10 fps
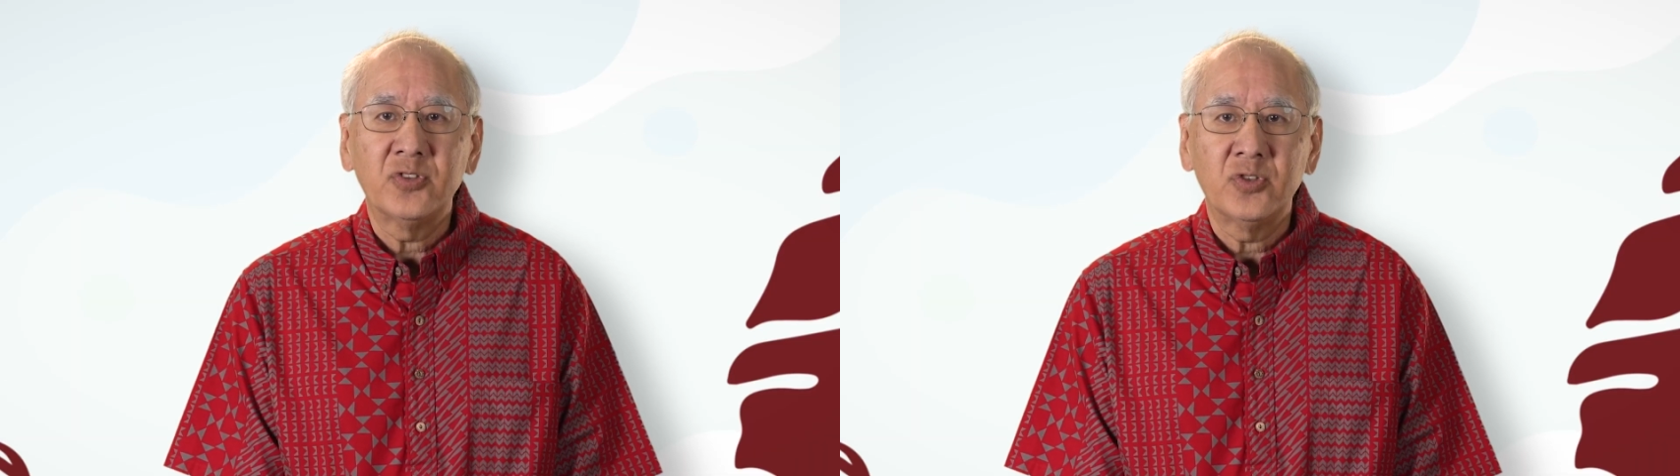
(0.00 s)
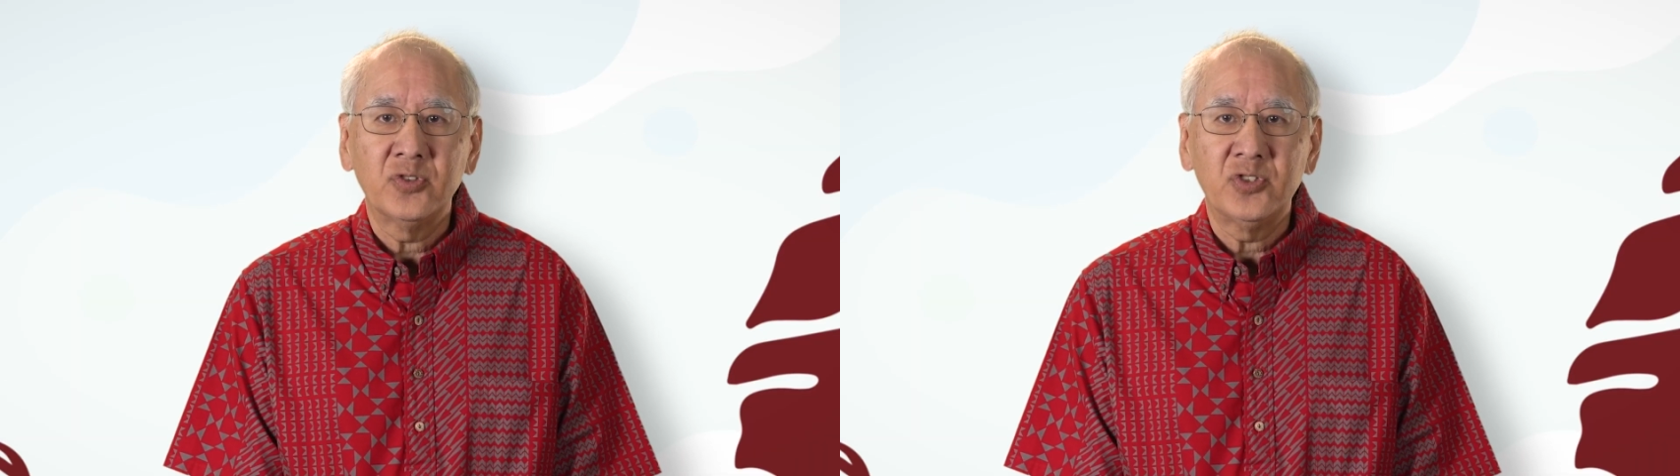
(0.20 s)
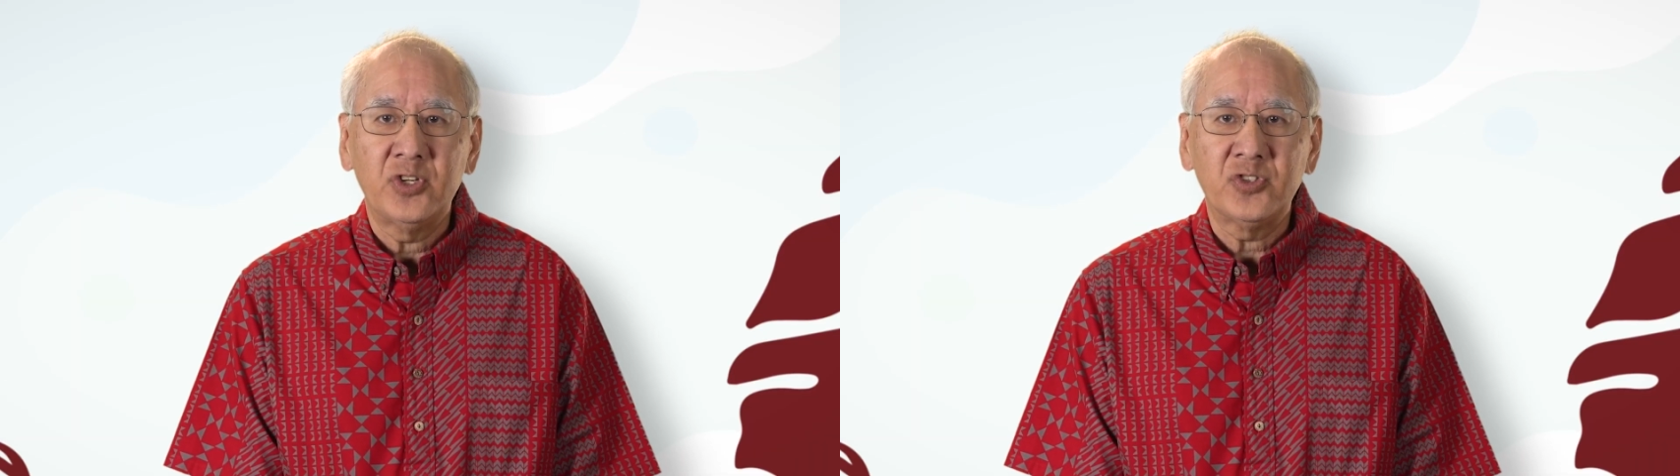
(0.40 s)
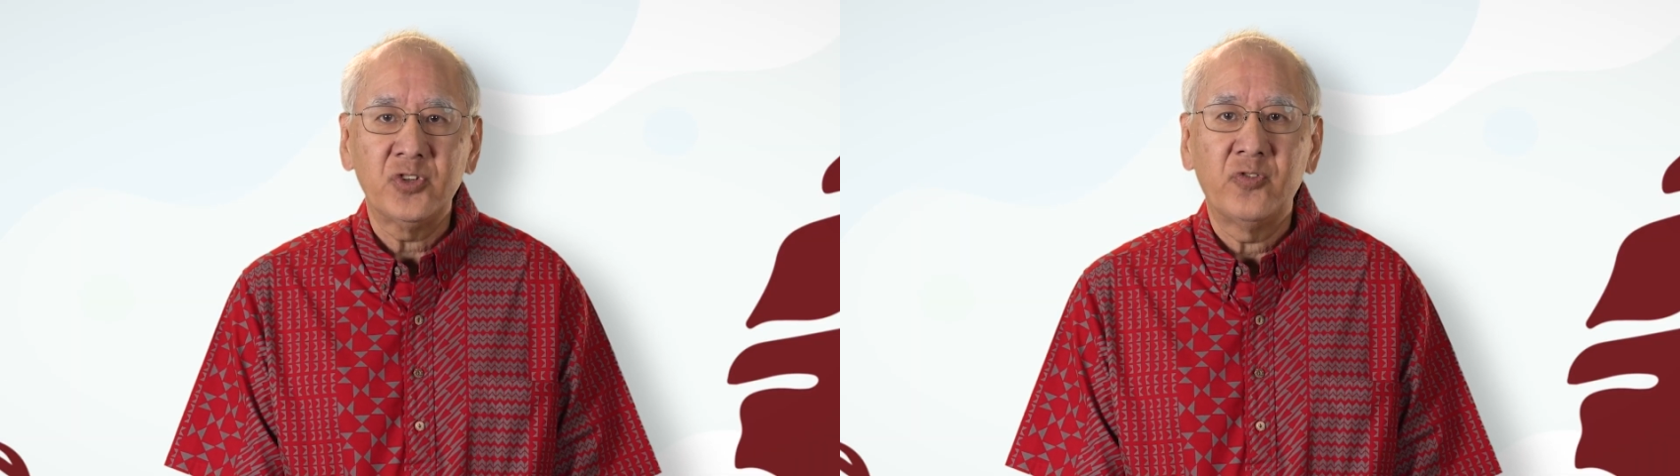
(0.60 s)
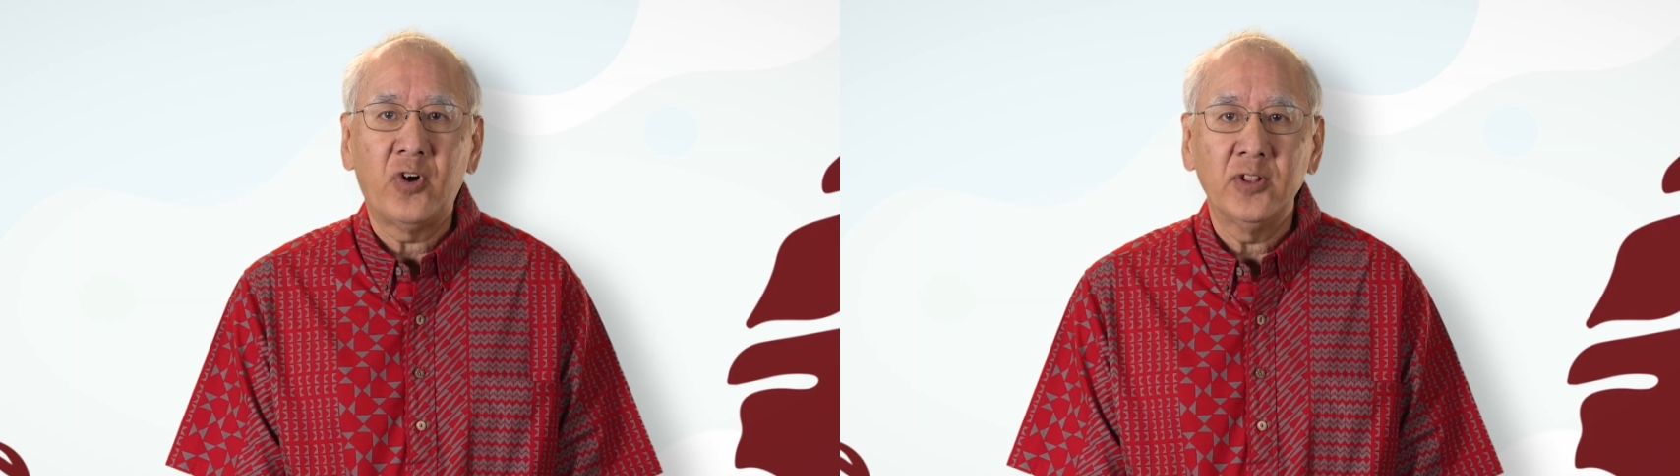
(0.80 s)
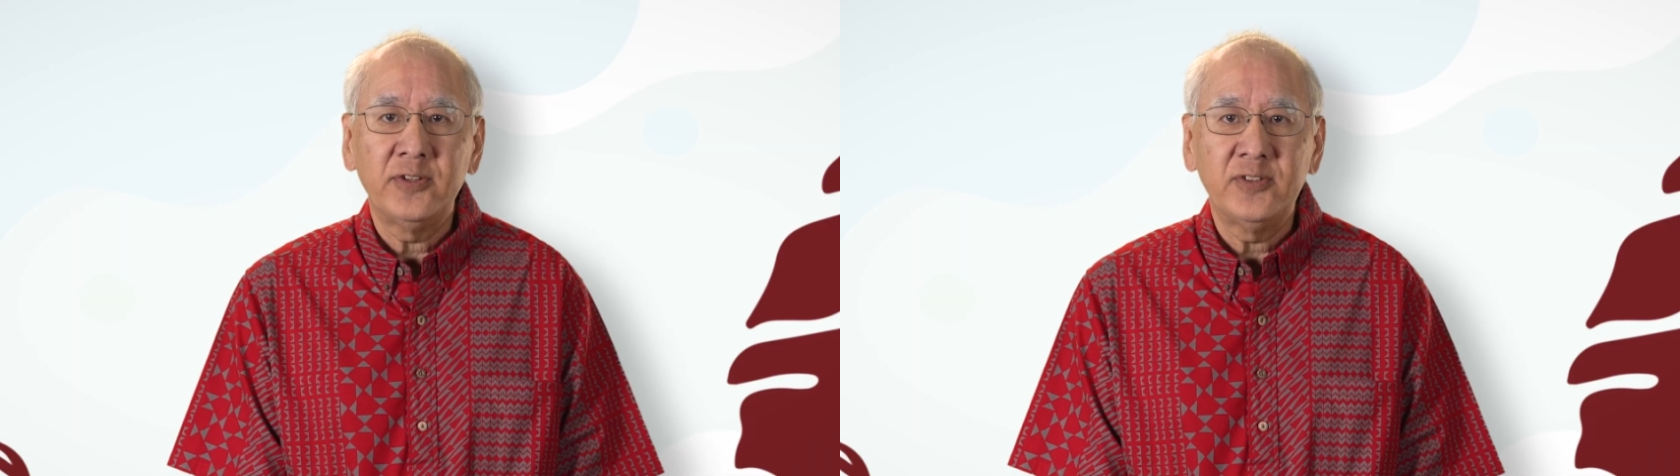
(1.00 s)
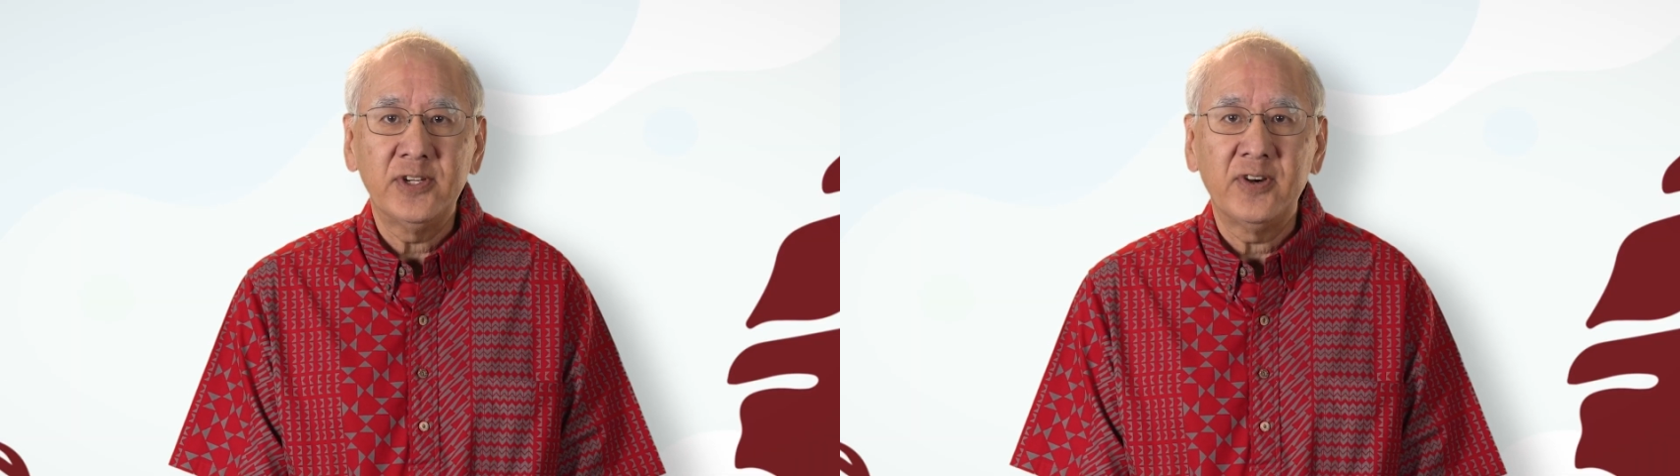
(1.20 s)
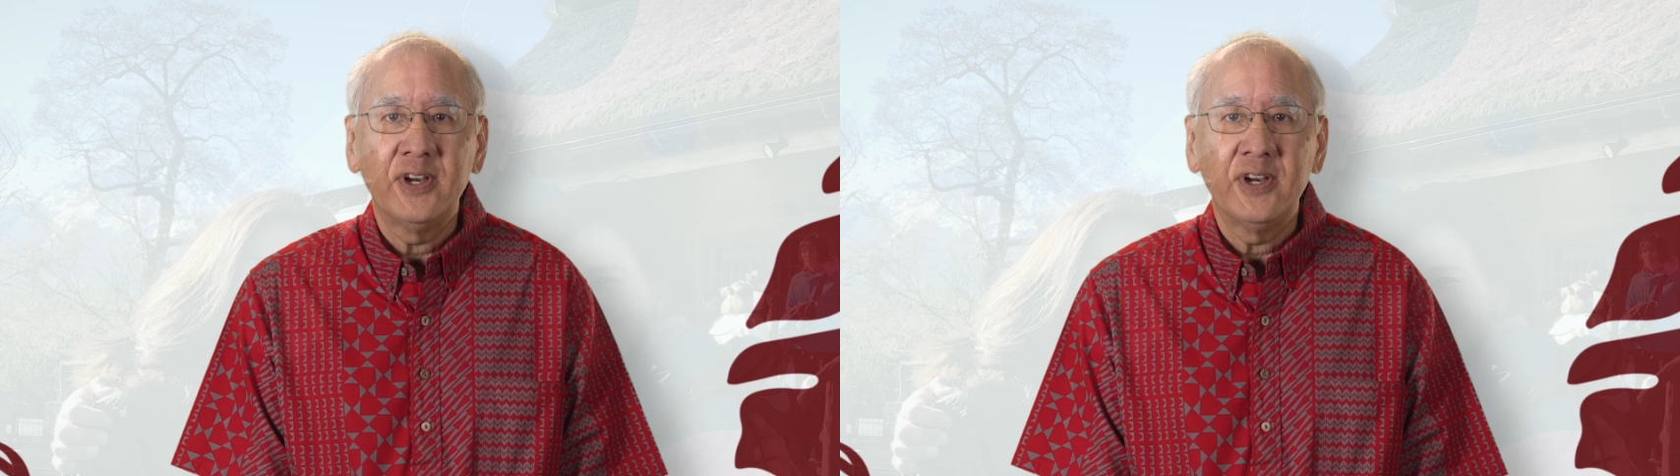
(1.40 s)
Association volunteer